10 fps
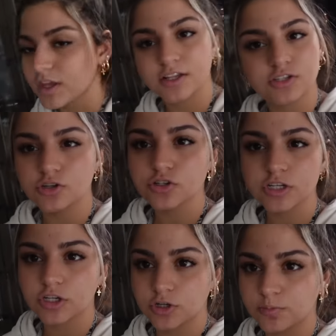it's
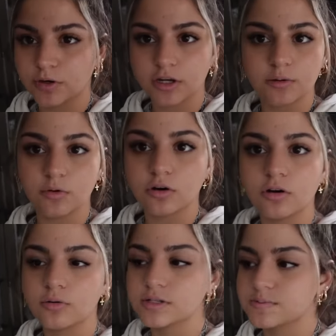usually Cooper and Kimora
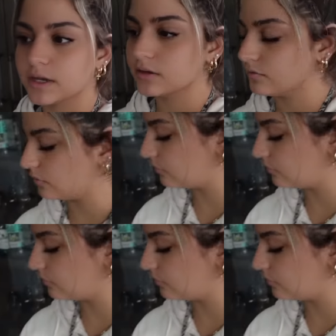always begging for